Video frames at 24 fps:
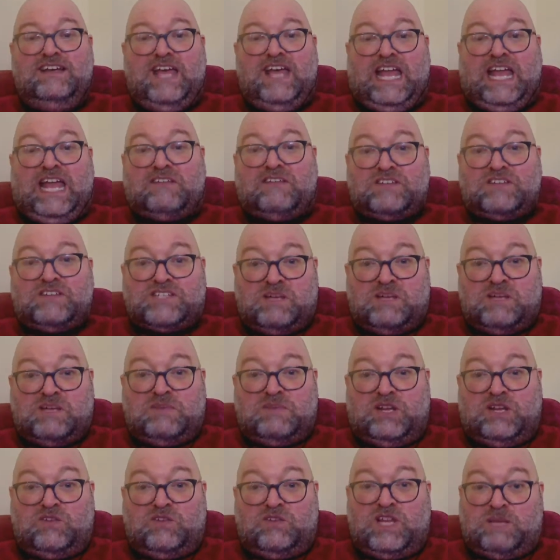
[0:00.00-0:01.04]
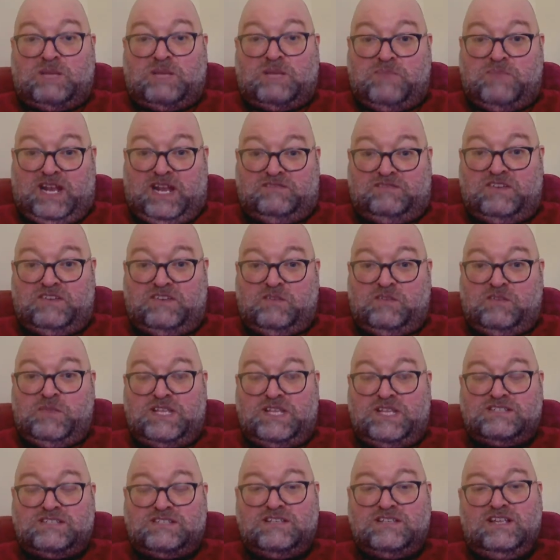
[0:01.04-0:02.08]
And if there's somebody you know that could benefit from
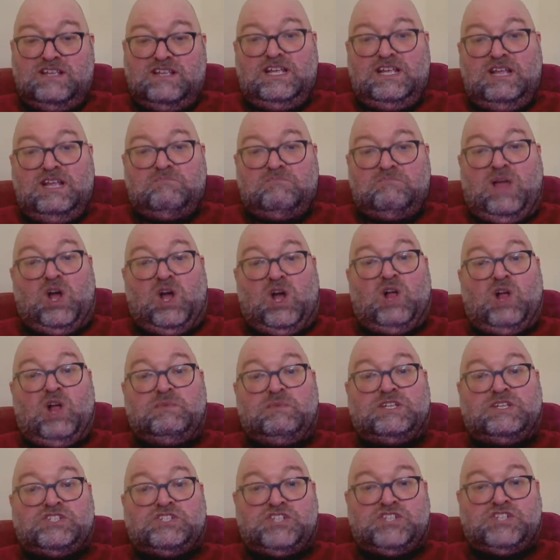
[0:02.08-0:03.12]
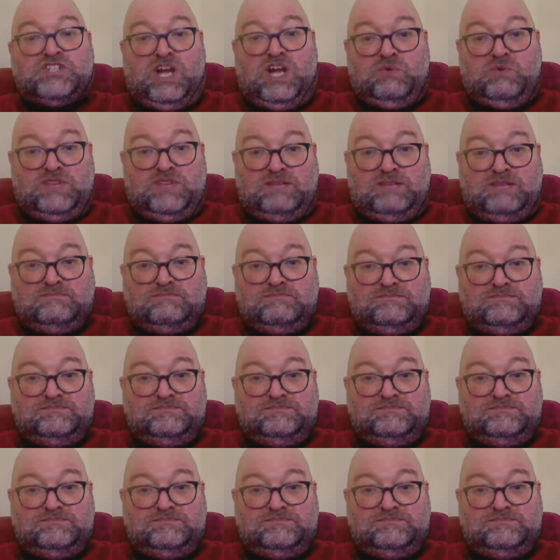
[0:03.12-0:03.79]
this, by all means, share it with them.